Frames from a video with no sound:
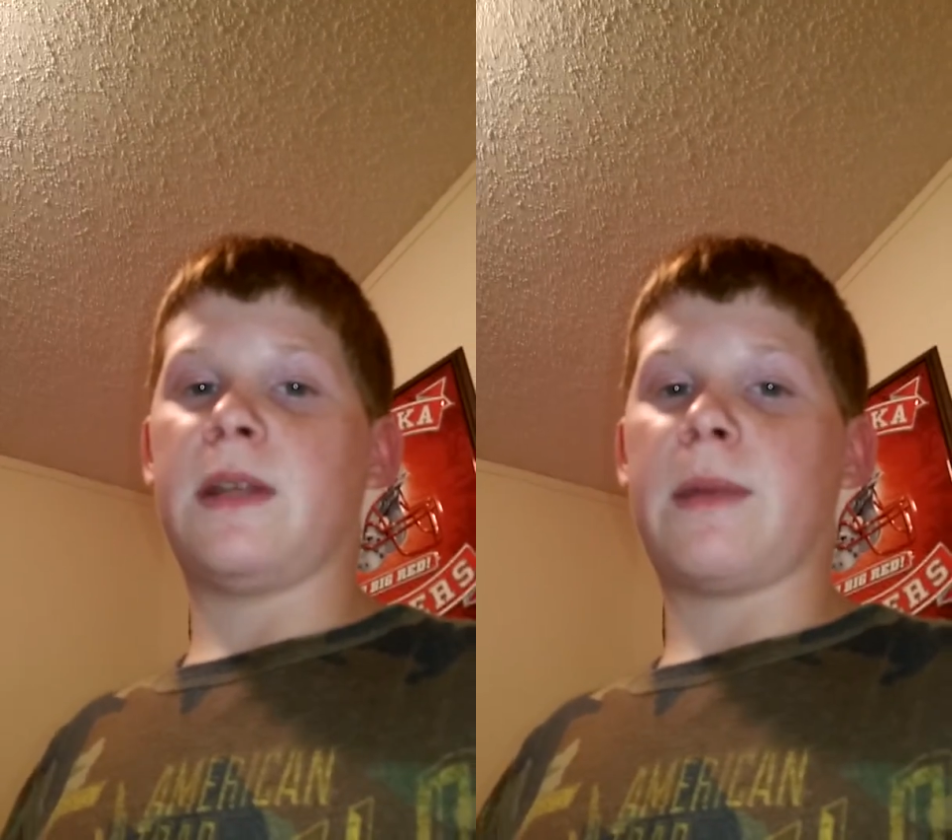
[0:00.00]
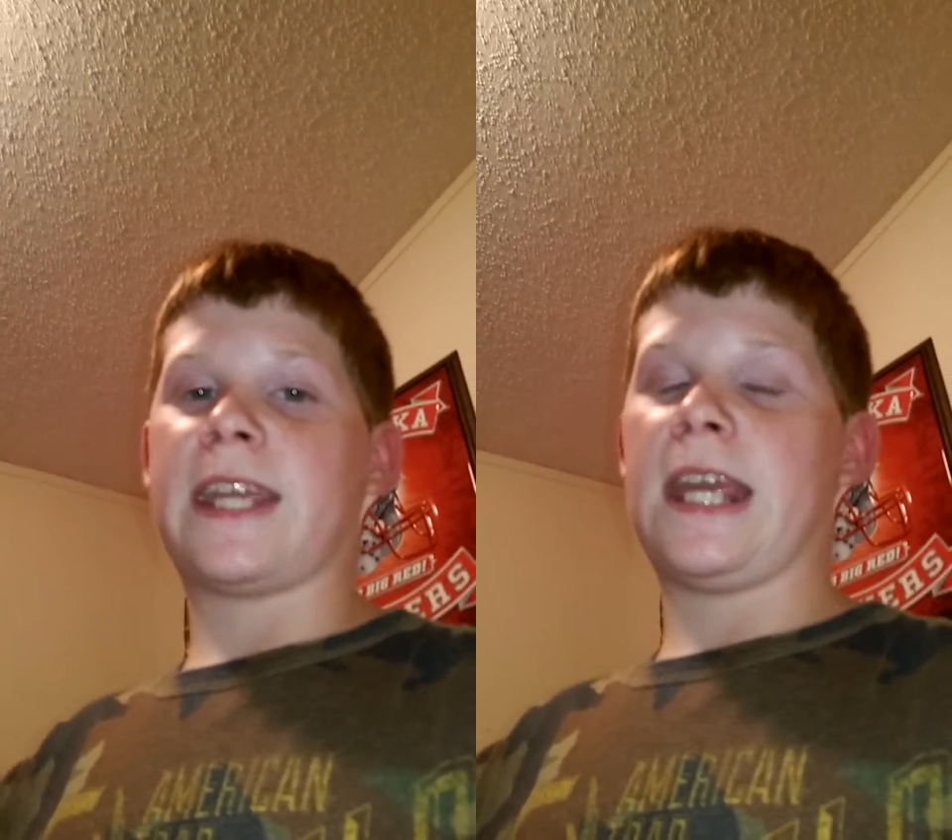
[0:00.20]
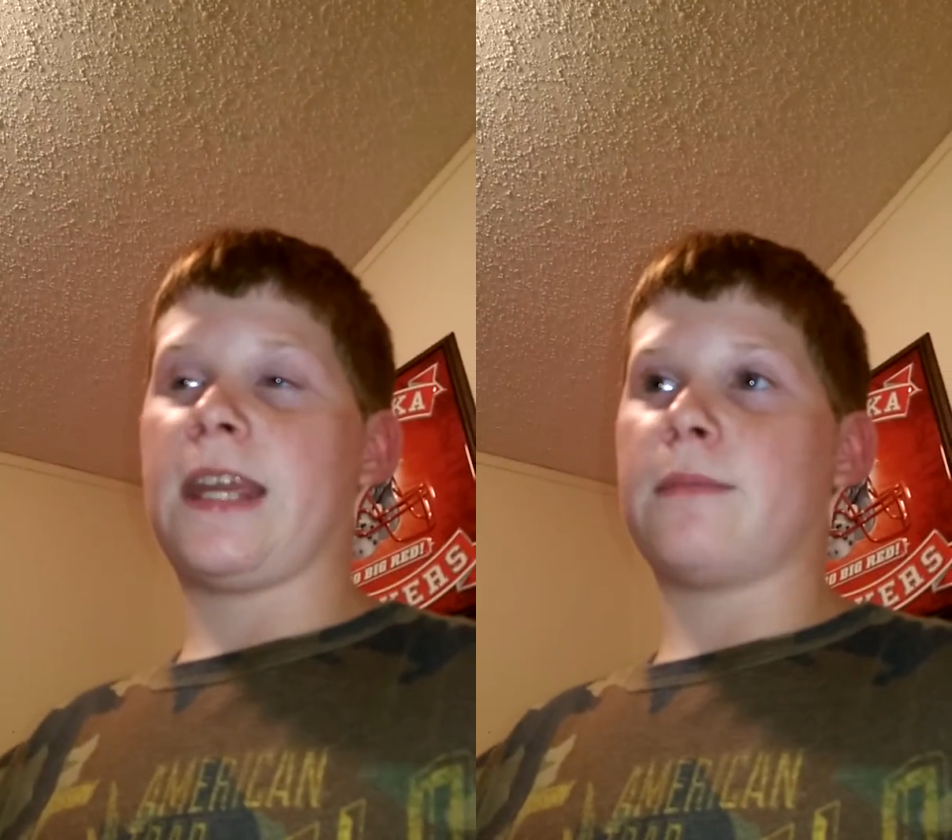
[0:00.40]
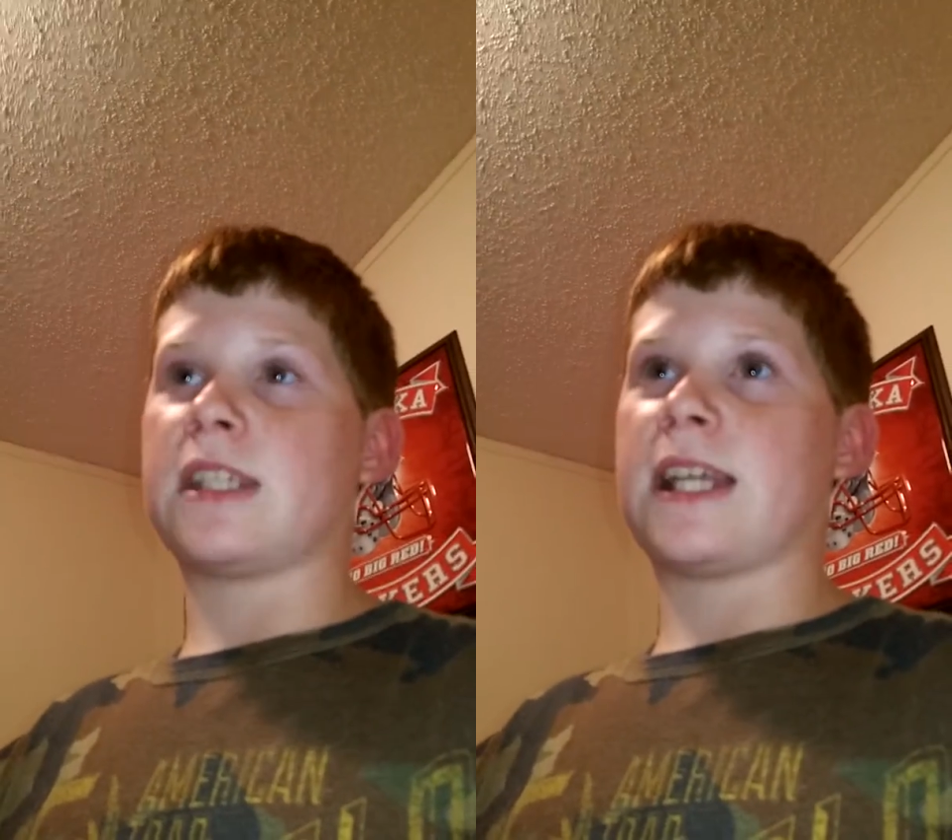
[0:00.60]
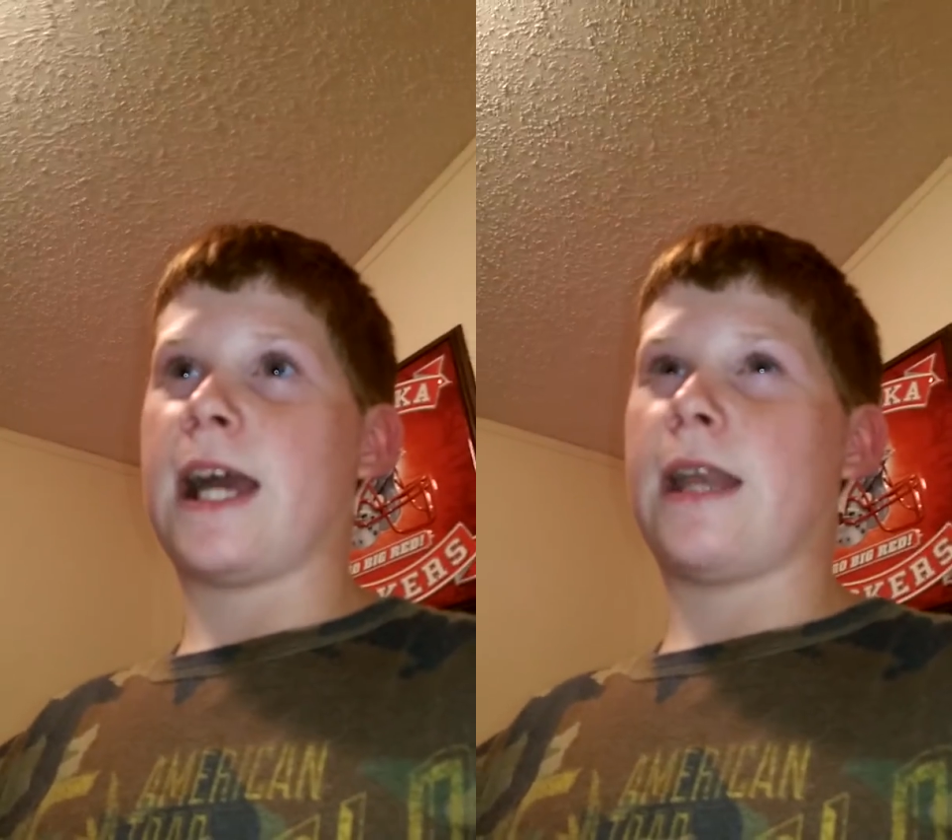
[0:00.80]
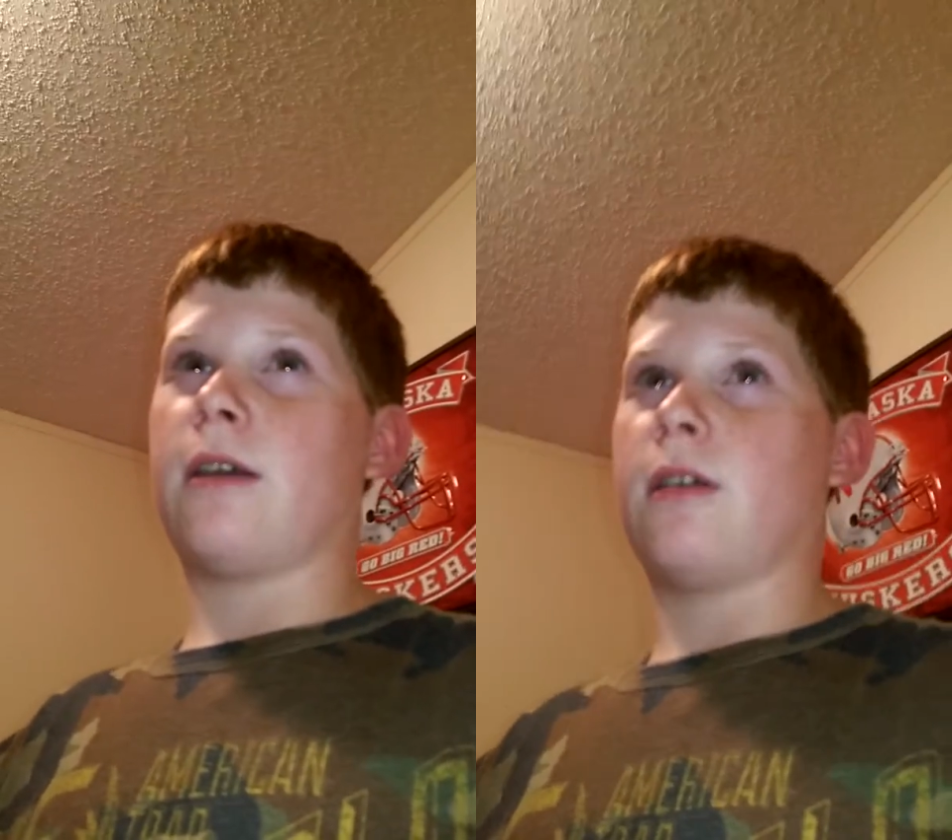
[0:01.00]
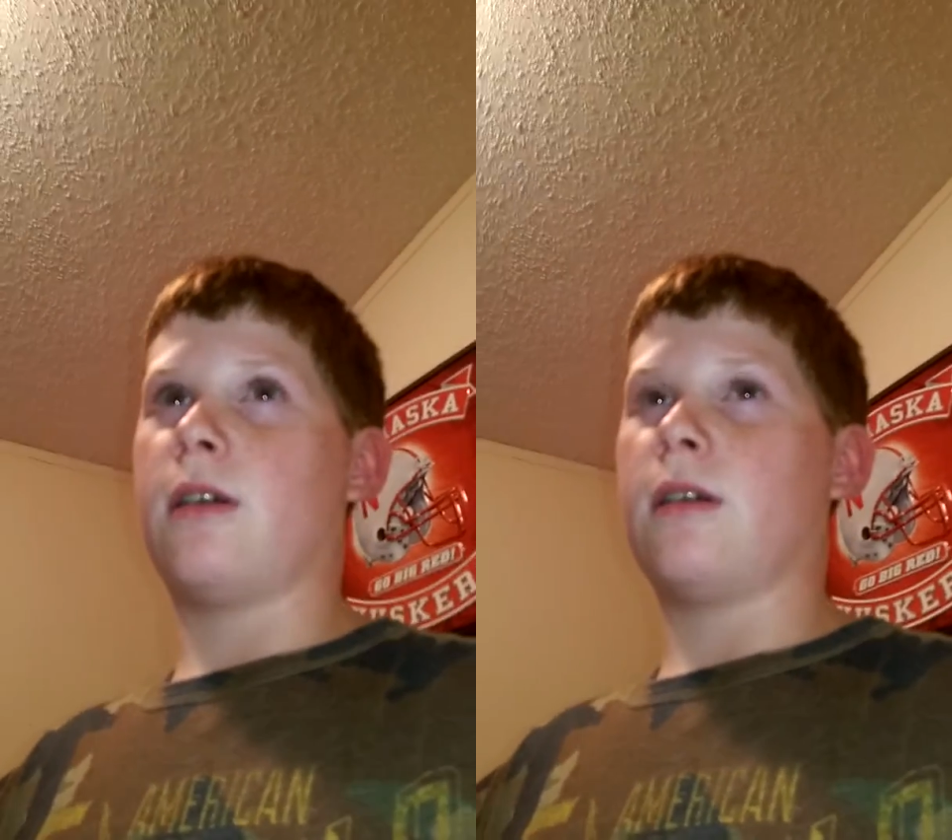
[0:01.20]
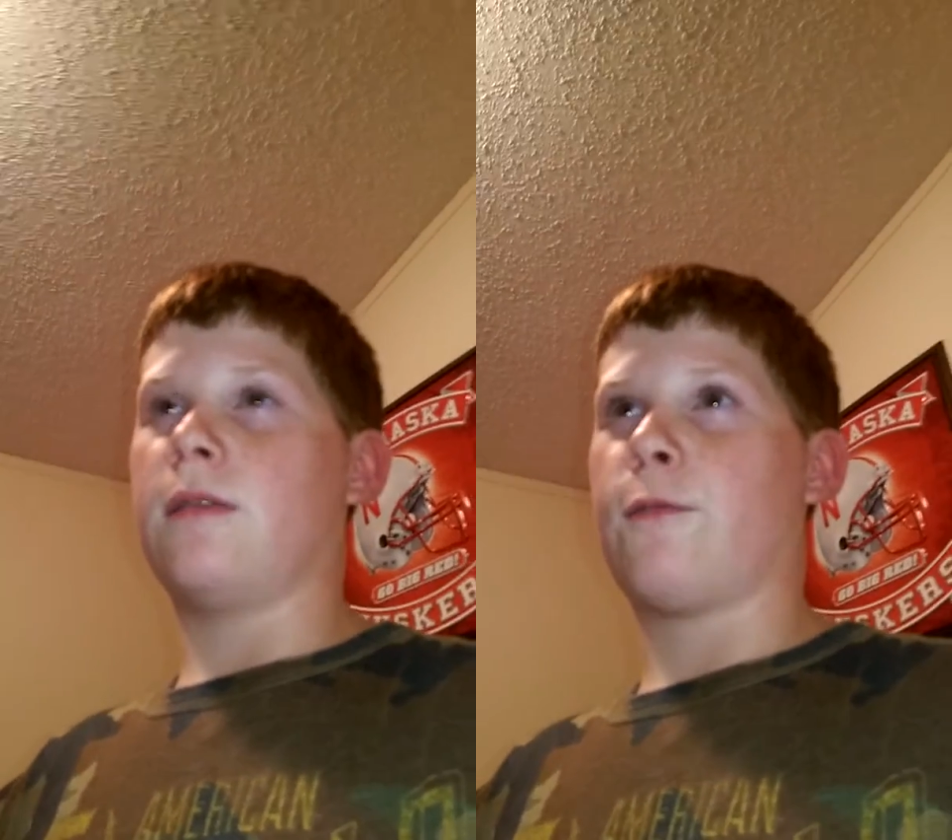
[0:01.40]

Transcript: in my games that uh,